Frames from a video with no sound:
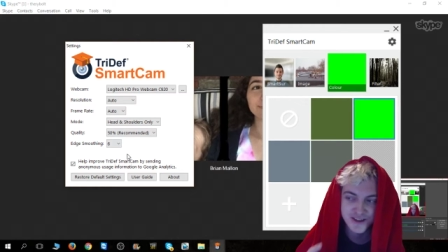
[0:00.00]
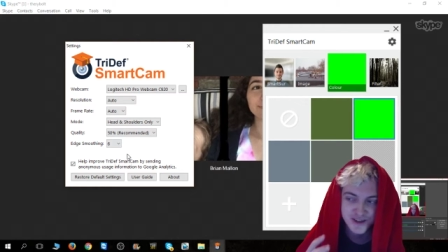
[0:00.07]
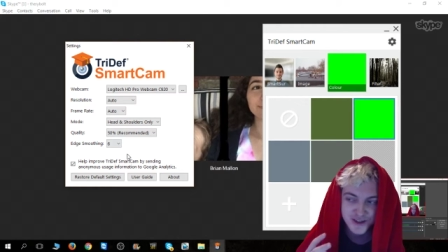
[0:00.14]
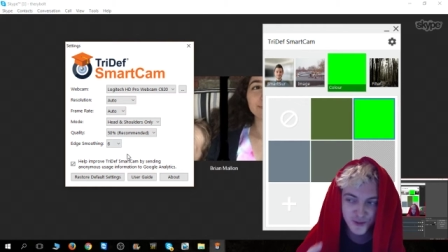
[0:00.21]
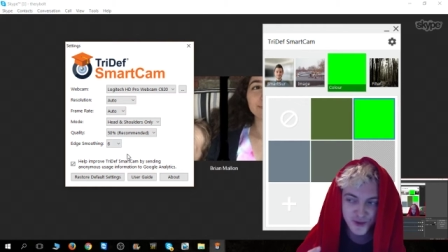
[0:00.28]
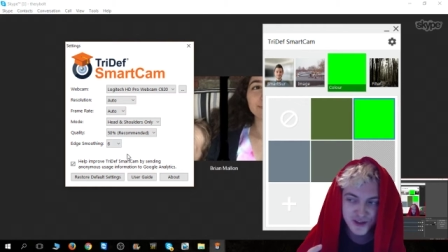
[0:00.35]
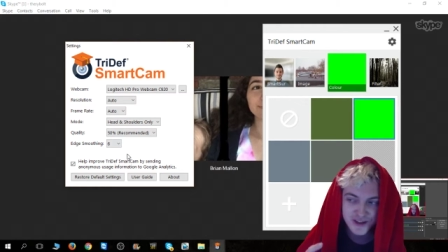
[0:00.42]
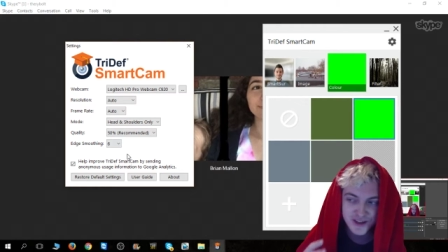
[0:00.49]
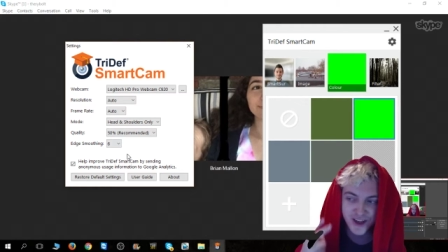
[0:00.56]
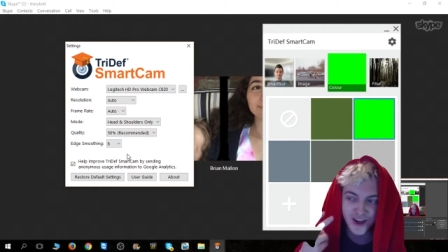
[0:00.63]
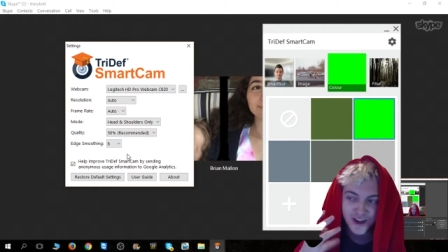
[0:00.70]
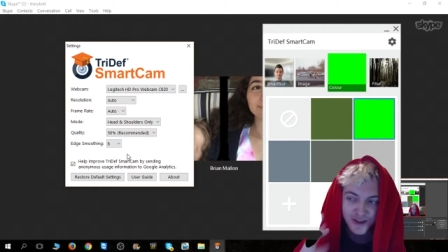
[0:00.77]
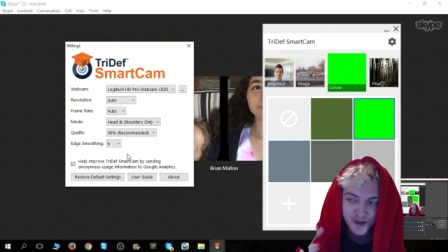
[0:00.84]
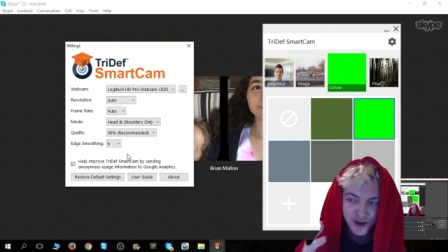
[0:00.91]
Someone's like,
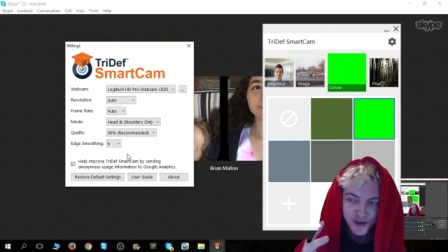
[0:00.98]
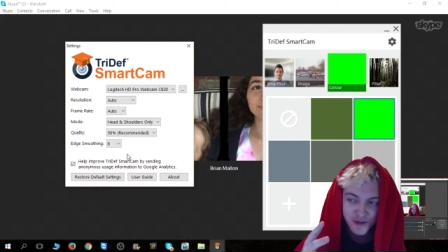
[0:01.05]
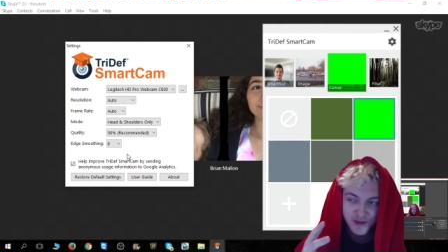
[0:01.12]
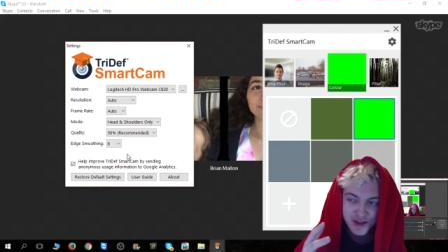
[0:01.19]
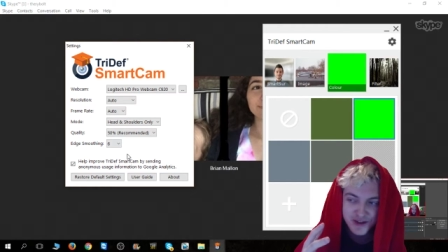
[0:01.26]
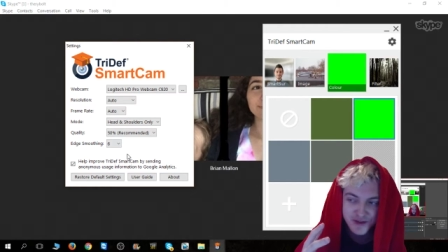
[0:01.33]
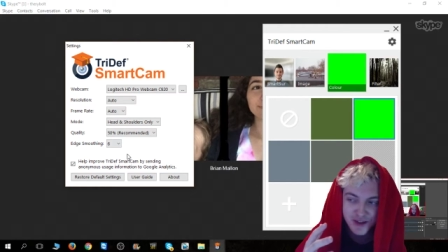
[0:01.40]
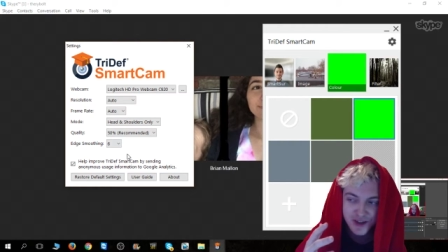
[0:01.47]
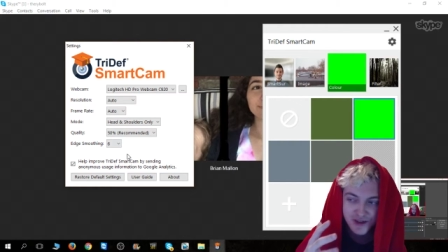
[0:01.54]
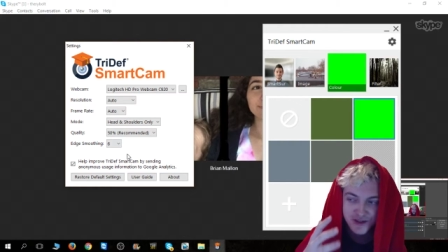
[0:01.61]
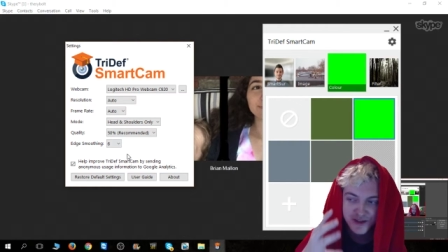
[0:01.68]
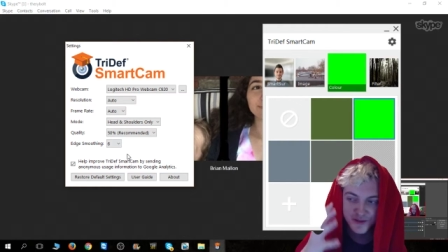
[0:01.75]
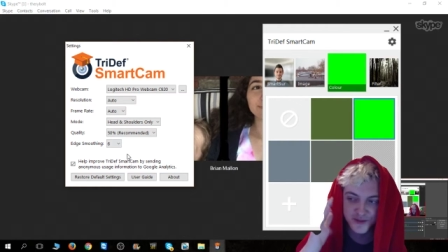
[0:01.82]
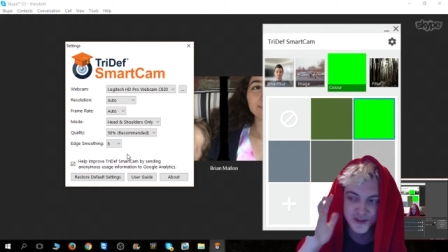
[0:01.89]
I love this video, and
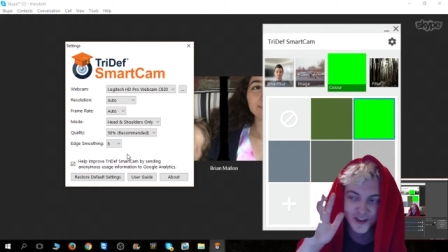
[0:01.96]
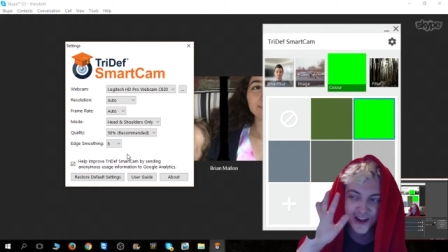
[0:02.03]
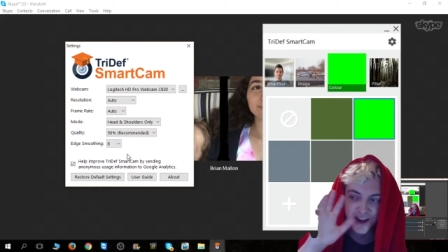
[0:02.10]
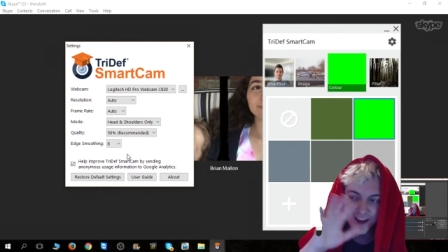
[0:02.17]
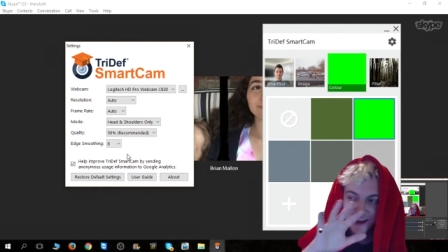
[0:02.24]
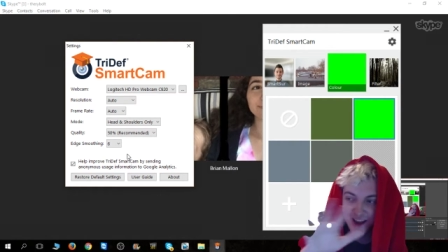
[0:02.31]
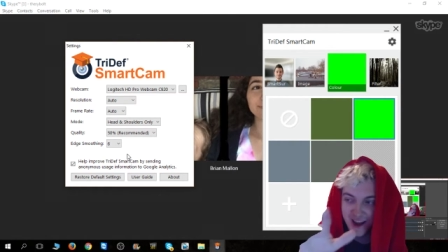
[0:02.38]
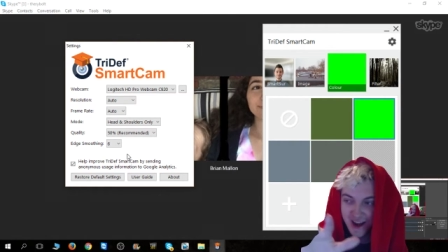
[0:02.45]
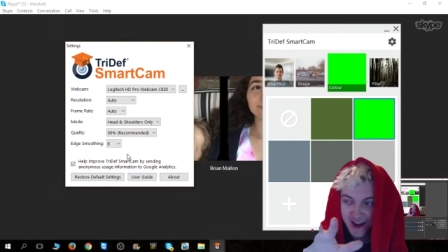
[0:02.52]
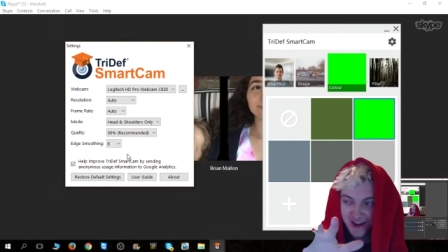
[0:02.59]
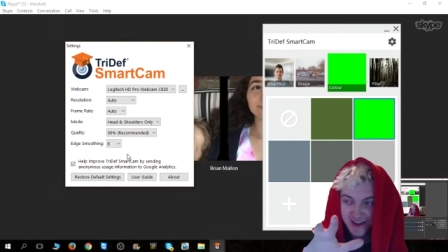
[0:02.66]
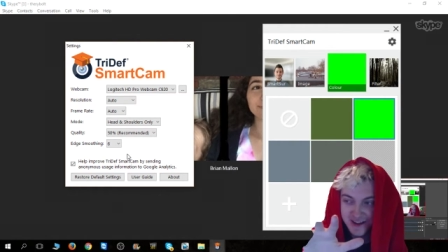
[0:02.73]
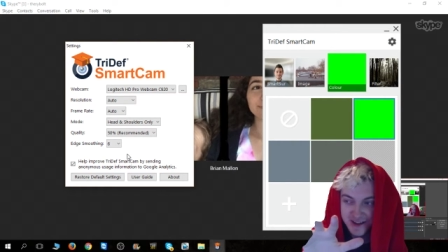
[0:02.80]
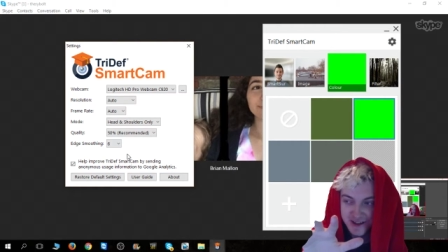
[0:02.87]
someone's like, I
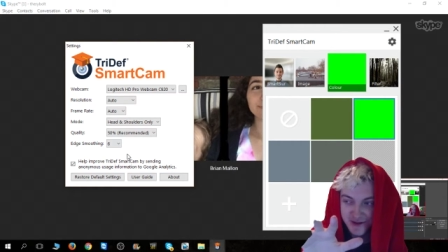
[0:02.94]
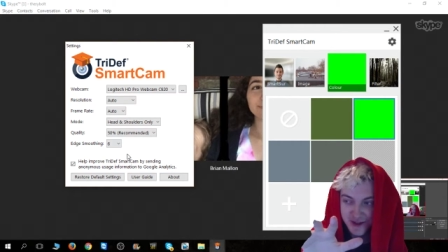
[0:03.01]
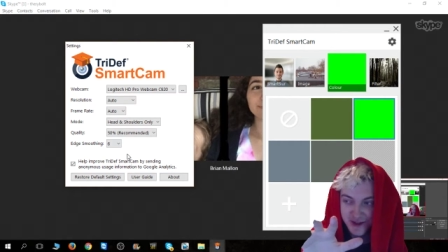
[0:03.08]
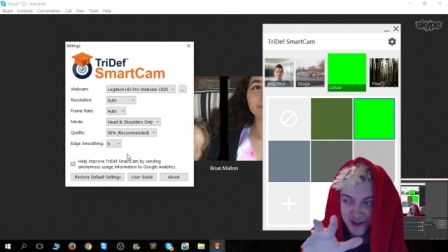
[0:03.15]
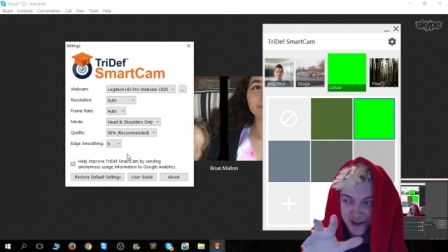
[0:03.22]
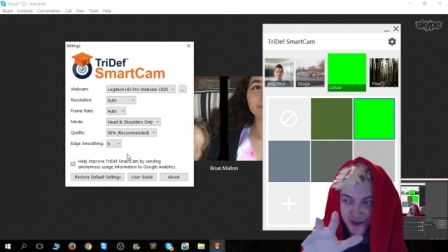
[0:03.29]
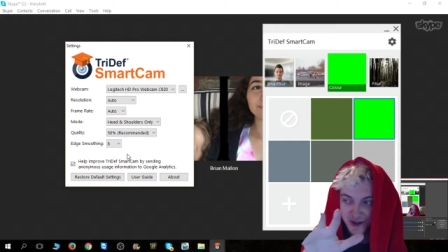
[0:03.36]
hate this video.